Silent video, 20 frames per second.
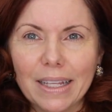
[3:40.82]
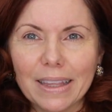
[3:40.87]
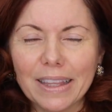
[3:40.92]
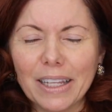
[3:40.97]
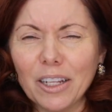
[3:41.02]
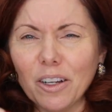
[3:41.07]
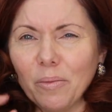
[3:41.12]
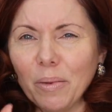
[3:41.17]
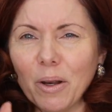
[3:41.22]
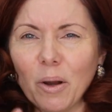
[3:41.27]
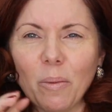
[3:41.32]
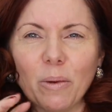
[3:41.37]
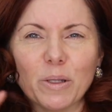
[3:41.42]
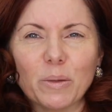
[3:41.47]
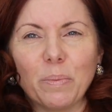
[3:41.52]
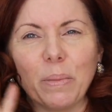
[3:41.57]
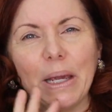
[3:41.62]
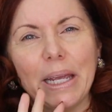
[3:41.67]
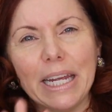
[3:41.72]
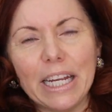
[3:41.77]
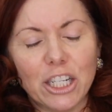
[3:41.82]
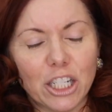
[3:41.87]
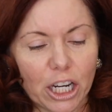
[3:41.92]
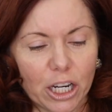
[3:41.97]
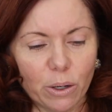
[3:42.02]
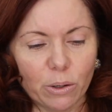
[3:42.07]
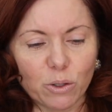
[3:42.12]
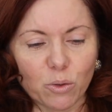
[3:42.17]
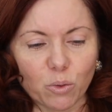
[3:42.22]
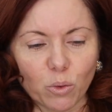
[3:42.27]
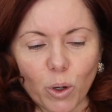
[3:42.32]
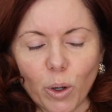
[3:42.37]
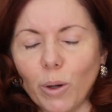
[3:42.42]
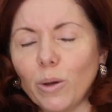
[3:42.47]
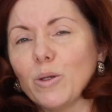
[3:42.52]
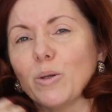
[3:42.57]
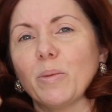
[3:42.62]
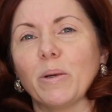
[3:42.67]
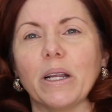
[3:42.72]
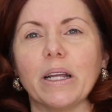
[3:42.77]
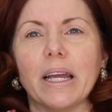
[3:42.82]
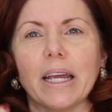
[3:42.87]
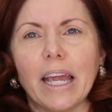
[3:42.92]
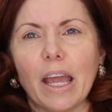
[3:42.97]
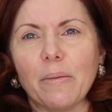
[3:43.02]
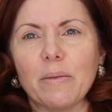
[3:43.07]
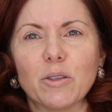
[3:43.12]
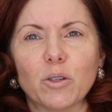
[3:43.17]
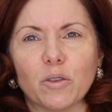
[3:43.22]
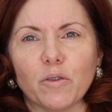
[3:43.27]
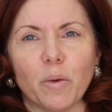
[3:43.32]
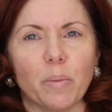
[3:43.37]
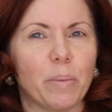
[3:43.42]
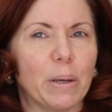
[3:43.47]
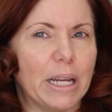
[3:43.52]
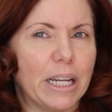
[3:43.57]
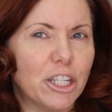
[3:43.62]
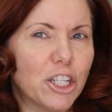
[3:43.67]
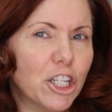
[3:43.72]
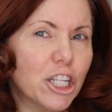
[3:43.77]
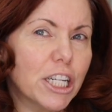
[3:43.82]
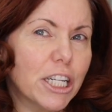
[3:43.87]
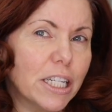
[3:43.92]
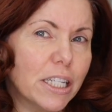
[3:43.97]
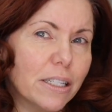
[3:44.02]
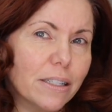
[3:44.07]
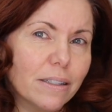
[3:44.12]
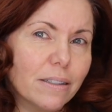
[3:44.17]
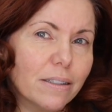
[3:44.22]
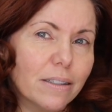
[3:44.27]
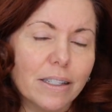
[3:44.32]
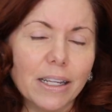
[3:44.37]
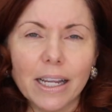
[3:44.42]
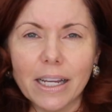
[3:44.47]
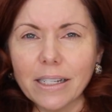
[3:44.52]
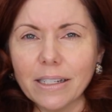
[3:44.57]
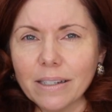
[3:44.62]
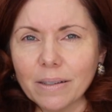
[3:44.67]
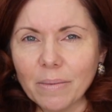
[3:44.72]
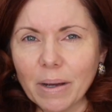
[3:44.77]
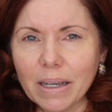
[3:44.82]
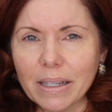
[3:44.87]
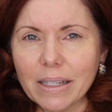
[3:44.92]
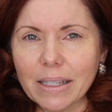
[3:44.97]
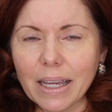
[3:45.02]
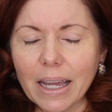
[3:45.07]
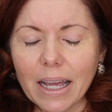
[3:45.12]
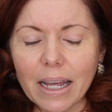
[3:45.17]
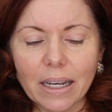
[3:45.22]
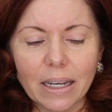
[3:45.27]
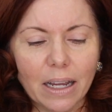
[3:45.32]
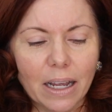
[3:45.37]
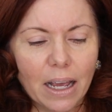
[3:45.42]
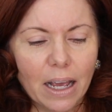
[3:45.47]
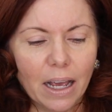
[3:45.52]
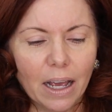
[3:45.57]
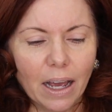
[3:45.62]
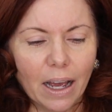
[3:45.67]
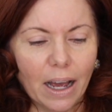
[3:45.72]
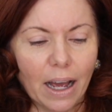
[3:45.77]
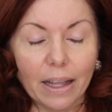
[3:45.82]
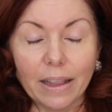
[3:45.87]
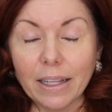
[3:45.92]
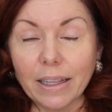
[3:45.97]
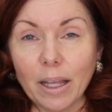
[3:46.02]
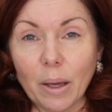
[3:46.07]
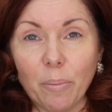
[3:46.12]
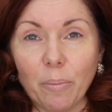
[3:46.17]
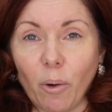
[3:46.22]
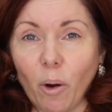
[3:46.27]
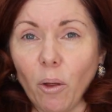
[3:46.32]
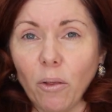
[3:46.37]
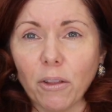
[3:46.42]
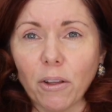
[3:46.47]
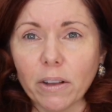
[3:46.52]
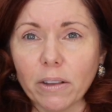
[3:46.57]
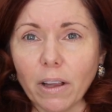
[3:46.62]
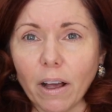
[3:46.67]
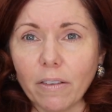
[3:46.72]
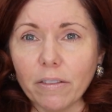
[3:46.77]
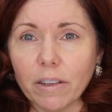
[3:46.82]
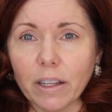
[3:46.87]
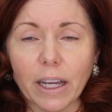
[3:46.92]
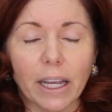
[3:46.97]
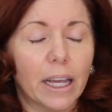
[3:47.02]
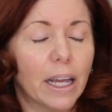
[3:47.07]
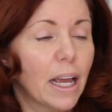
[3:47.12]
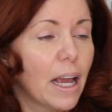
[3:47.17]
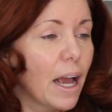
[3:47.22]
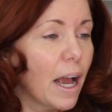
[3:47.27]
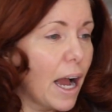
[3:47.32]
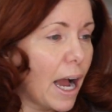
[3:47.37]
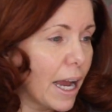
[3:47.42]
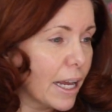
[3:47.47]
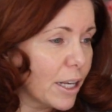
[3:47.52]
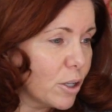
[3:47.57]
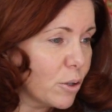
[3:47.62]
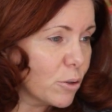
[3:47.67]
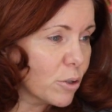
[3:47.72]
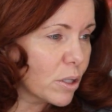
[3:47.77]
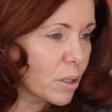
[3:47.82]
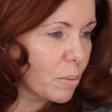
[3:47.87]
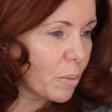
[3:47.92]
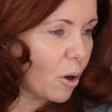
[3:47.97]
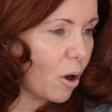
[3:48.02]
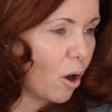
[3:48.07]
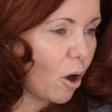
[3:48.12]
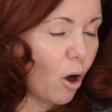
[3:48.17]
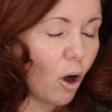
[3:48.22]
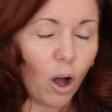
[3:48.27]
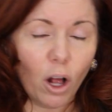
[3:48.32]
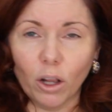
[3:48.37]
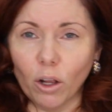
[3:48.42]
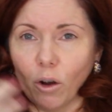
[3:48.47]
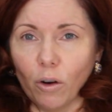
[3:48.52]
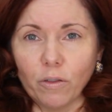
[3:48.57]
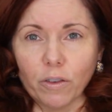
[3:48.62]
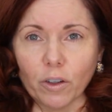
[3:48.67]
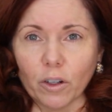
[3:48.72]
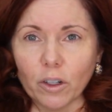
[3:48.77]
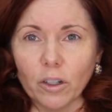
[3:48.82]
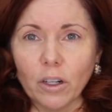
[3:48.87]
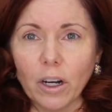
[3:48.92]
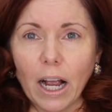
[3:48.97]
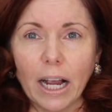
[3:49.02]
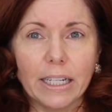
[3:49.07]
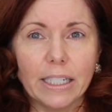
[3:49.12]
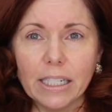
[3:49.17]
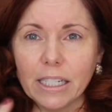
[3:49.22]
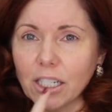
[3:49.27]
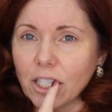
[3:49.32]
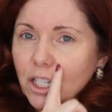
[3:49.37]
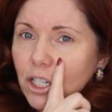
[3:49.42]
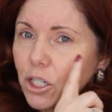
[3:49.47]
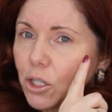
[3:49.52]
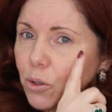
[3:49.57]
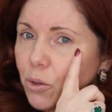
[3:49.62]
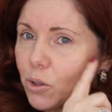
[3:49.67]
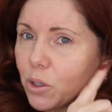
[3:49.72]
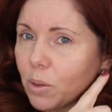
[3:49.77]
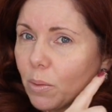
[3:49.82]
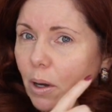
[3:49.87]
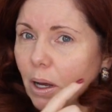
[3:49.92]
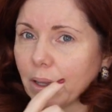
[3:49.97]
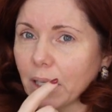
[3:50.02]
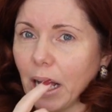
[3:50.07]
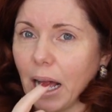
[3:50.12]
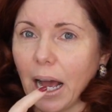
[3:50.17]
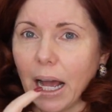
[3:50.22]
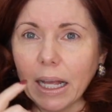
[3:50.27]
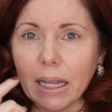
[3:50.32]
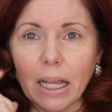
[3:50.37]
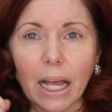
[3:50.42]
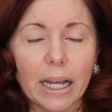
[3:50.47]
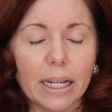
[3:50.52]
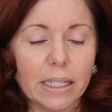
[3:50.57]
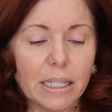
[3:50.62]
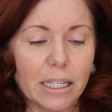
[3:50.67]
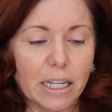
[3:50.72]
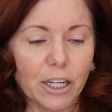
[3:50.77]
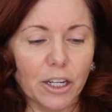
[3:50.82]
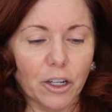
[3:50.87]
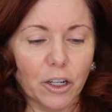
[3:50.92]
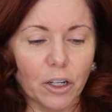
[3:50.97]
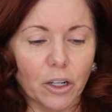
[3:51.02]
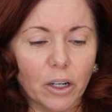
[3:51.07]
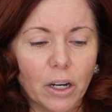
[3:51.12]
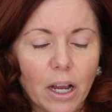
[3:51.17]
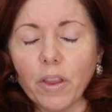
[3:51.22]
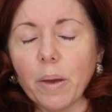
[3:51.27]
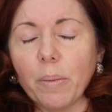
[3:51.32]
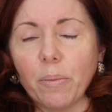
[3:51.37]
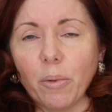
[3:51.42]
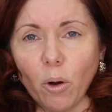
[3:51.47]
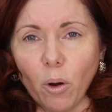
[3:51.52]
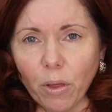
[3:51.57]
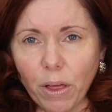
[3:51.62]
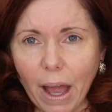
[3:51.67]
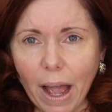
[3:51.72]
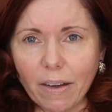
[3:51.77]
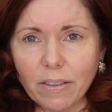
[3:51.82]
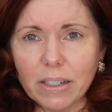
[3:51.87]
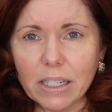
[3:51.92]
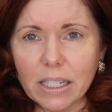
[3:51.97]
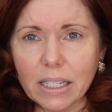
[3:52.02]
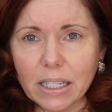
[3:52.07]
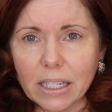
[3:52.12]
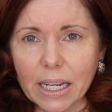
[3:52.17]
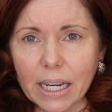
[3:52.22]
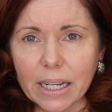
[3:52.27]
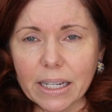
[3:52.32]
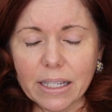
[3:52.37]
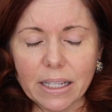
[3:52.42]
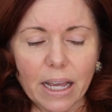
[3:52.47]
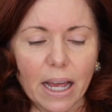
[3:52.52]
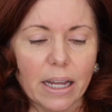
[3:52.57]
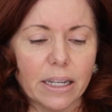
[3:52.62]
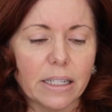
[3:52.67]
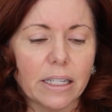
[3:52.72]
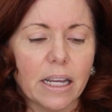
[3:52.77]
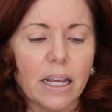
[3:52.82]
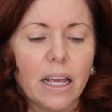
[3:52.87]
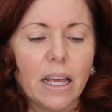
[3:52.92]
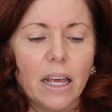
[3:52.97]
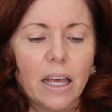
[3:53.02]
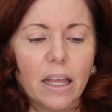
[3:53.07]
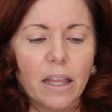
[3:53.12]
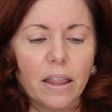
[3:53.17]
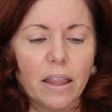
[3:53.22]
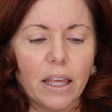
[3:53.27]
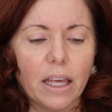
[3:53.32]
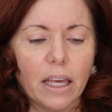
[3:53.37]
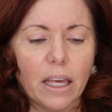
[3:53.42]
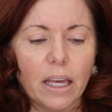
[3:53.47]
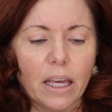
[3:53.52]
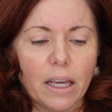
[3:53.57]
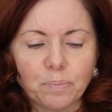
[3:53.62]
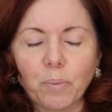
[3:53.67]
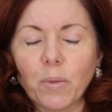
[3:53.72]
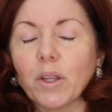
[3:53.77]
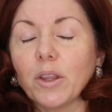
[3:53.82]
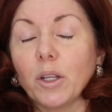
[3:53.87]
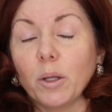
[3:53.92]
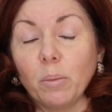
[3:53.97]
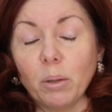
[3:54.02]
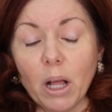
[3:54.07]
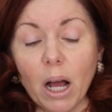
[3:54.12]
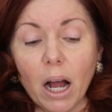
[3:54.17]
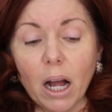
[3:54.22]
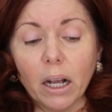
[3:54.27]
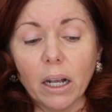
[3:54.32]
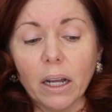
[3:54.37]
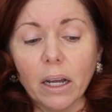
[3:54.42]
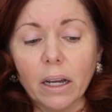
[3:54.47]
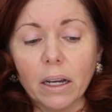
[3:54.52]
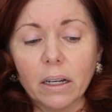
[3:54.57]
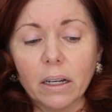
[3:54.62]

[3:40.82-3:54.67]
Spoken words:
little bit almost peach. I know it's rose, but it gave me sort of a peachy tint to my skin. I think they both look lovely. I used them all over. I didn't just use them on the highlights here. They both have a distinct scent. The LeBlanc